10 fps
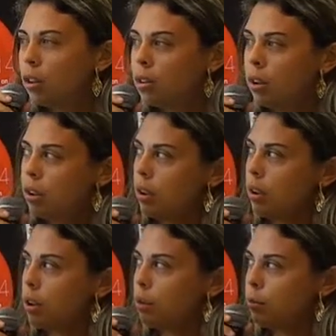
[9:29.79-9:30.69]

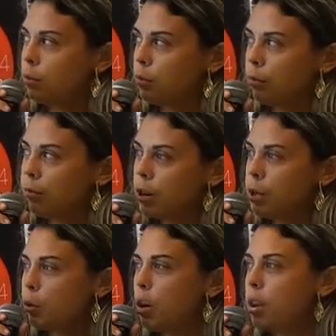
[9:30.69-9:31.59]
The
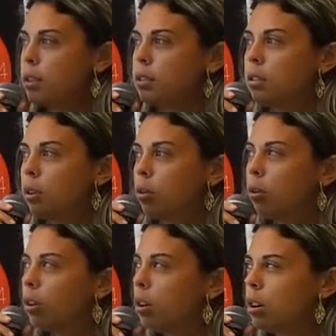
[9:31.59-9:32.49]
first ones
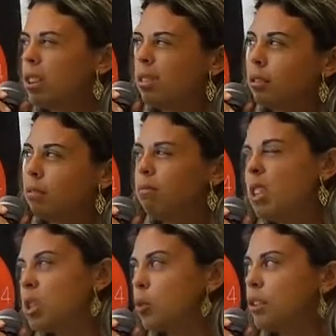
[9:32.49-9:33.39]
were
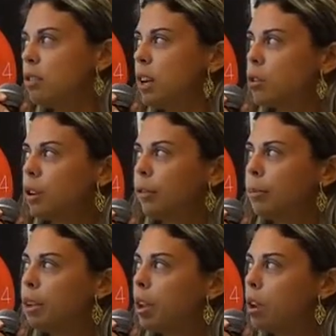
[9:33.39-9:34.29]
discrete intentions of
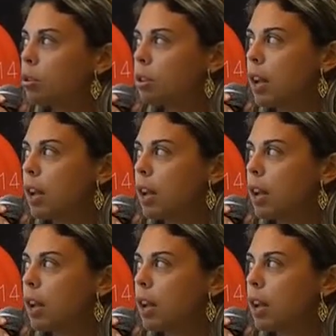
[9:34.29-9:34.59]
communications,